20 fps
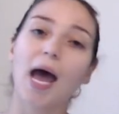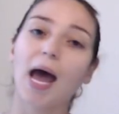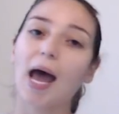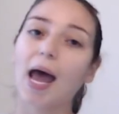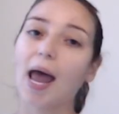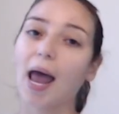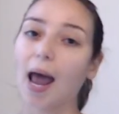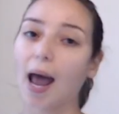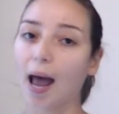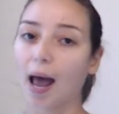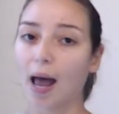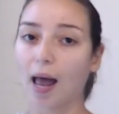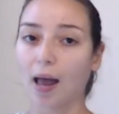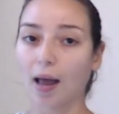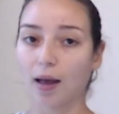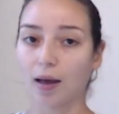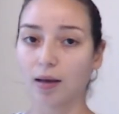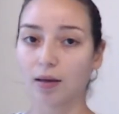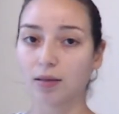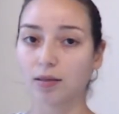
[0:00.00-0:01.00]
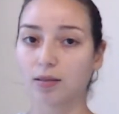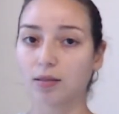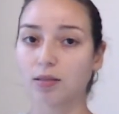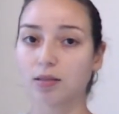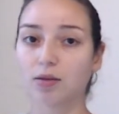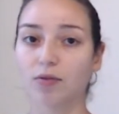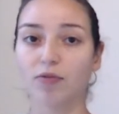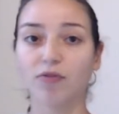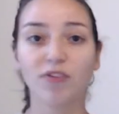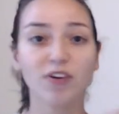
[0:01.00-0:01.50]
and
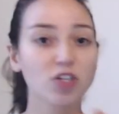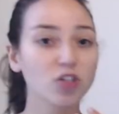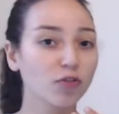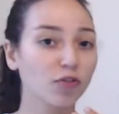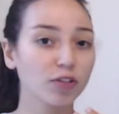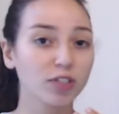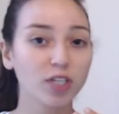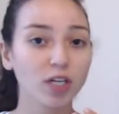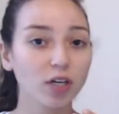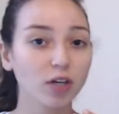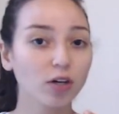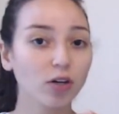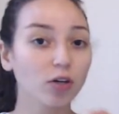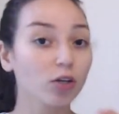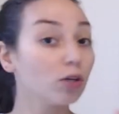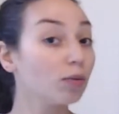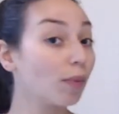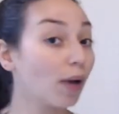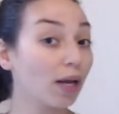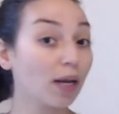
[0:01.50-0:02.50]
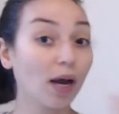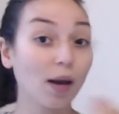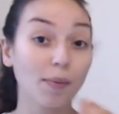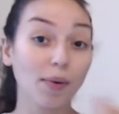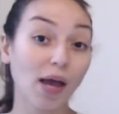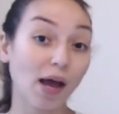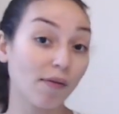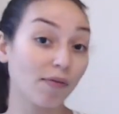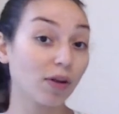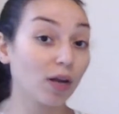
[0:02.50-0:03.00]
fish for dinner, you might not be
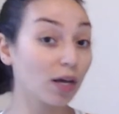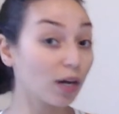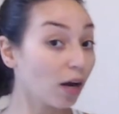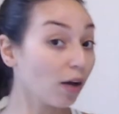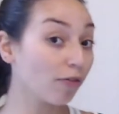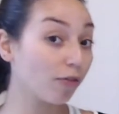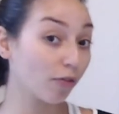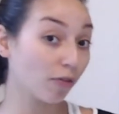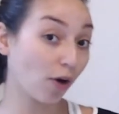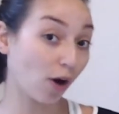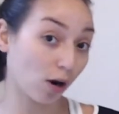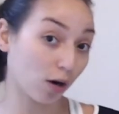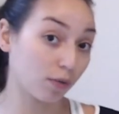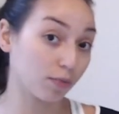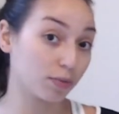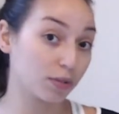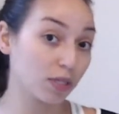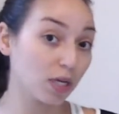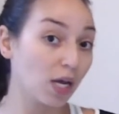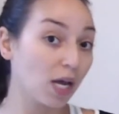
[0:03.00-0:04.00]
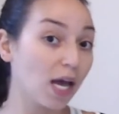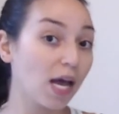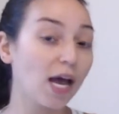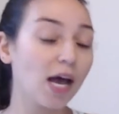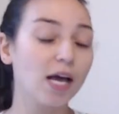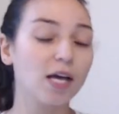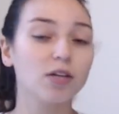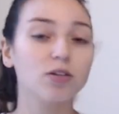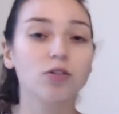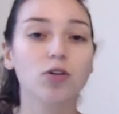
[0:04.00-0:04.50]
having enough carbs.
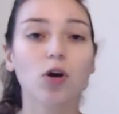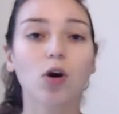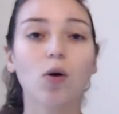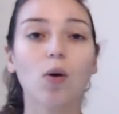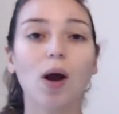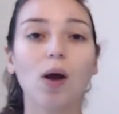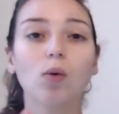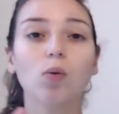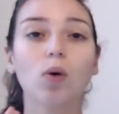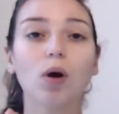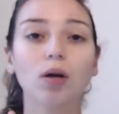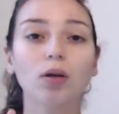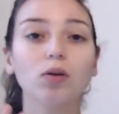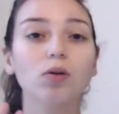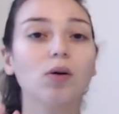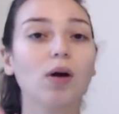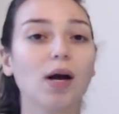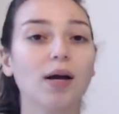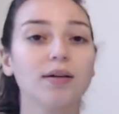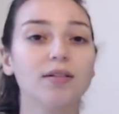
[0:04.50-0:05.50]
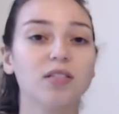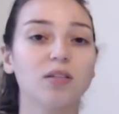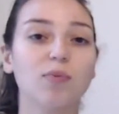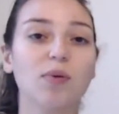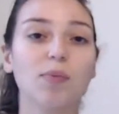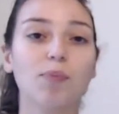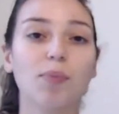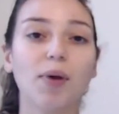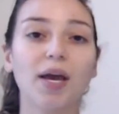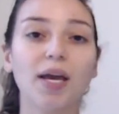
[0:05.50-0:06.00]
So I want you guys to
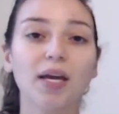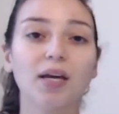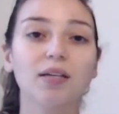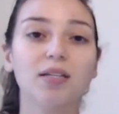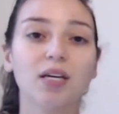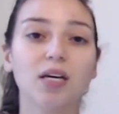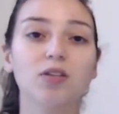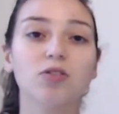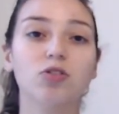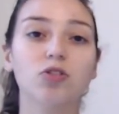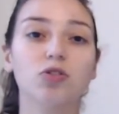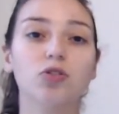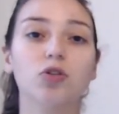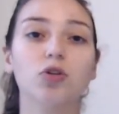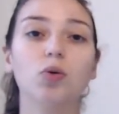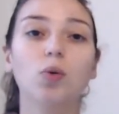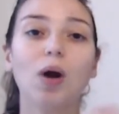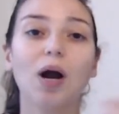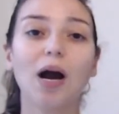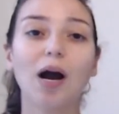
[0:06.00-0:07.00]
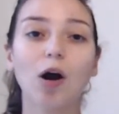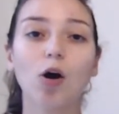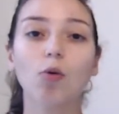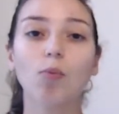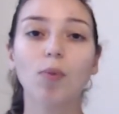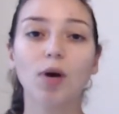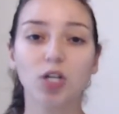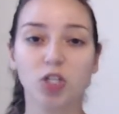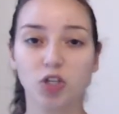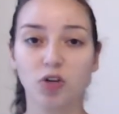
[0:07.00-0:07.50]
be paying attention to how
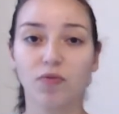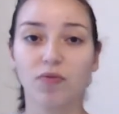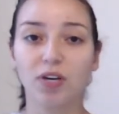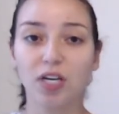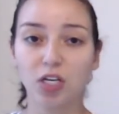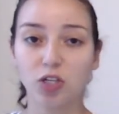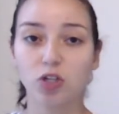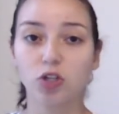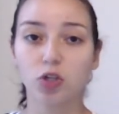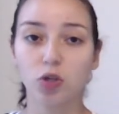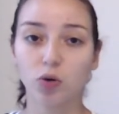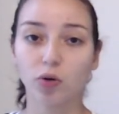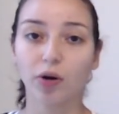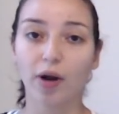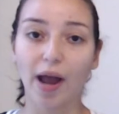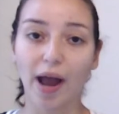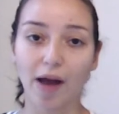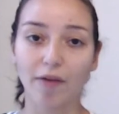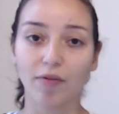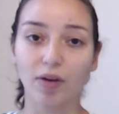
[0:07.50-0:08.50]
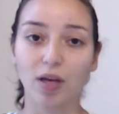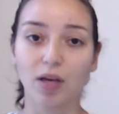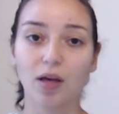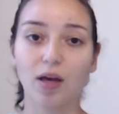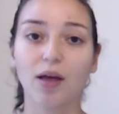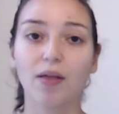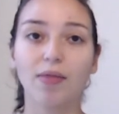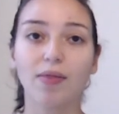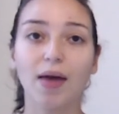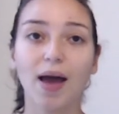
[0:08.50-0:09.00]
much of each you're having,
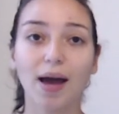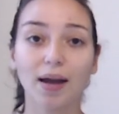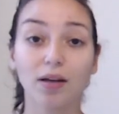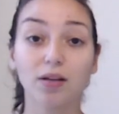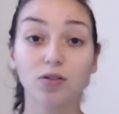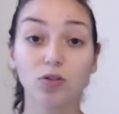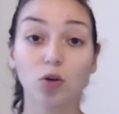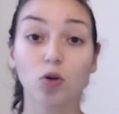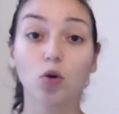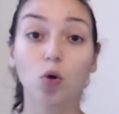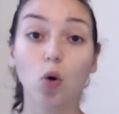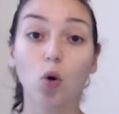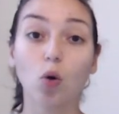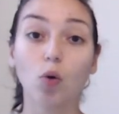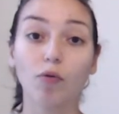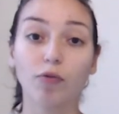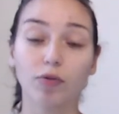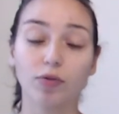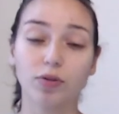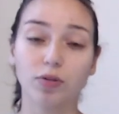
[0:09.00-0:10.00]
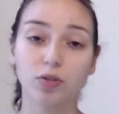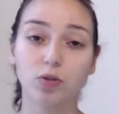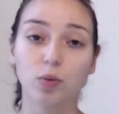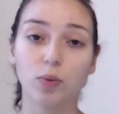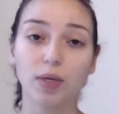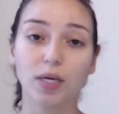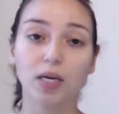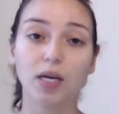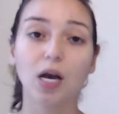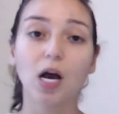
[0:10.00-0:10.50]
and that is the goal for this
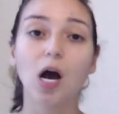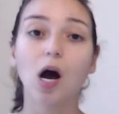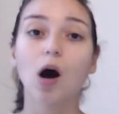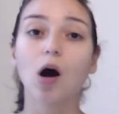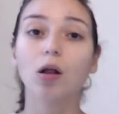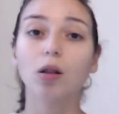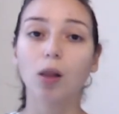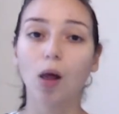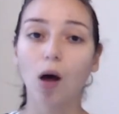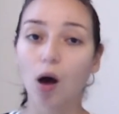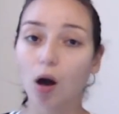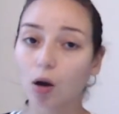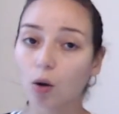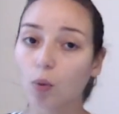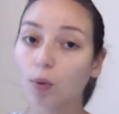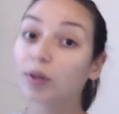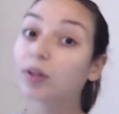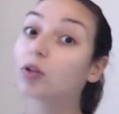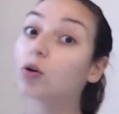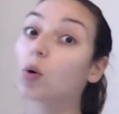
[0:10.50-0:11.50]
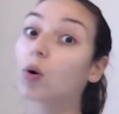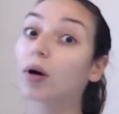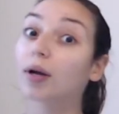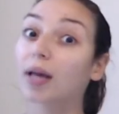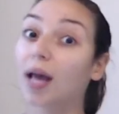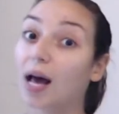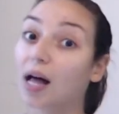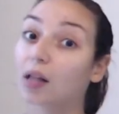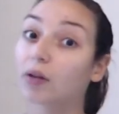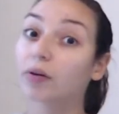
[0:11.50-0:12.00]
week, along with your
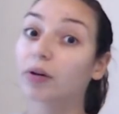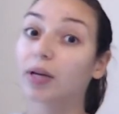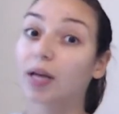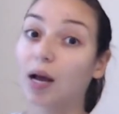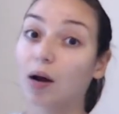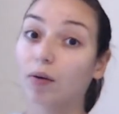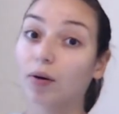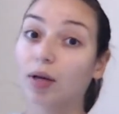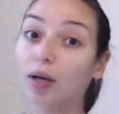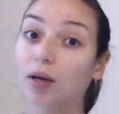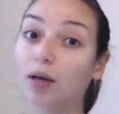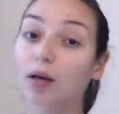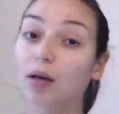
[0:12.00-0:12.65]
calorie counting.